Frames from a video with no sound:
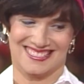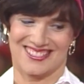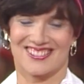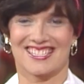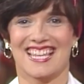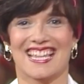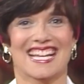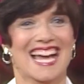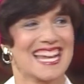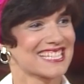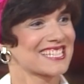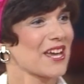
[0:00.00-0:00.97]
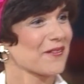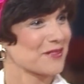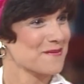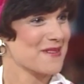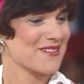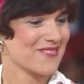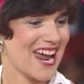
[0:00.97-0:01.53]
Don't say that kind of stuff to
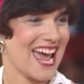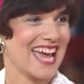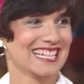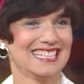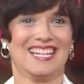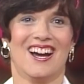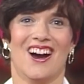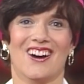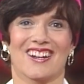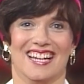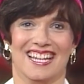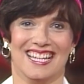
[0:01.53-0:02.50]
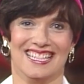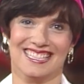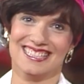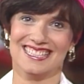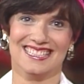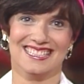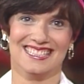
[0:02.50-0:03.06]
me, Ray. Okay. Okay.